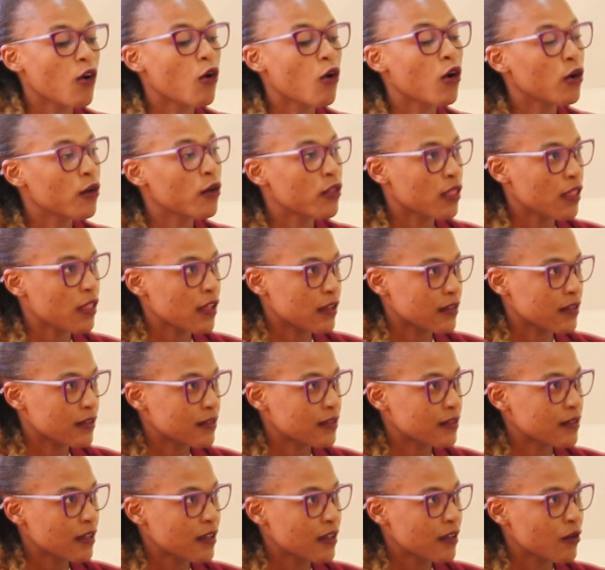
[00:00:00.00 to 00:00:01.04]
all
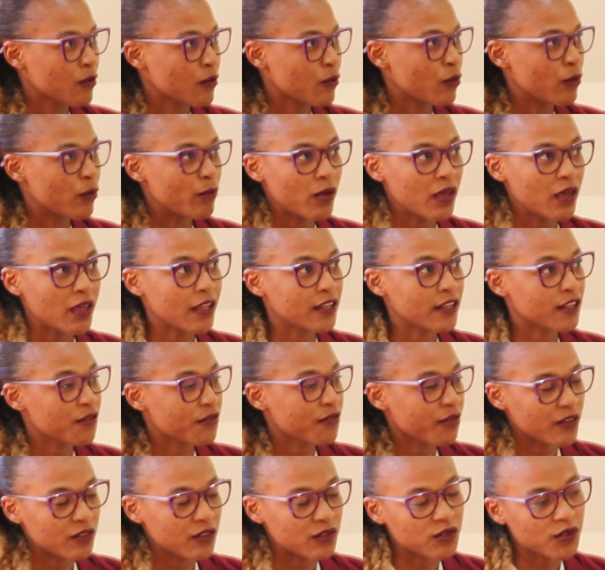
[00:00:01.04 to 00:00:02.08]
this will be a
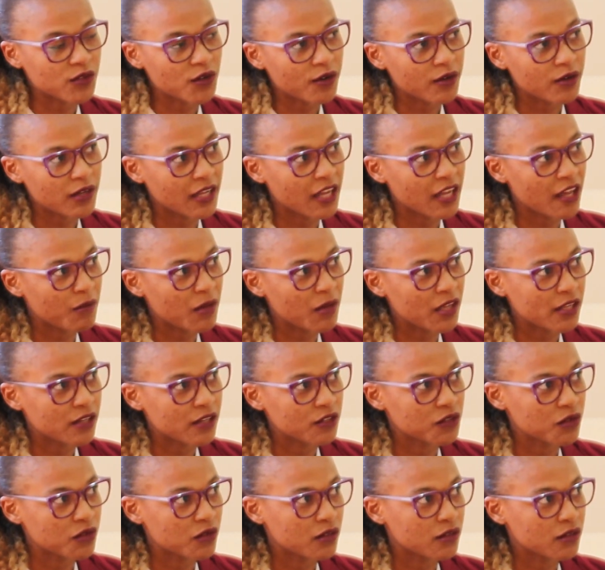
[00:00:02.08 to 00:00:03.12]
different story coming
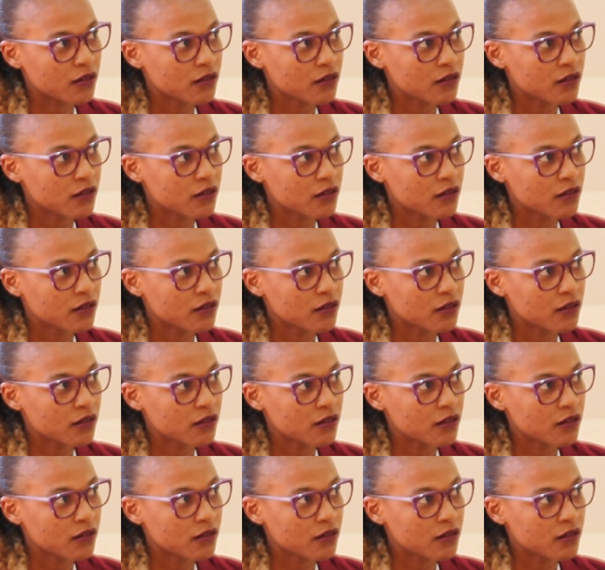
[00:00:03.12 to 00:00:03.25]
in June.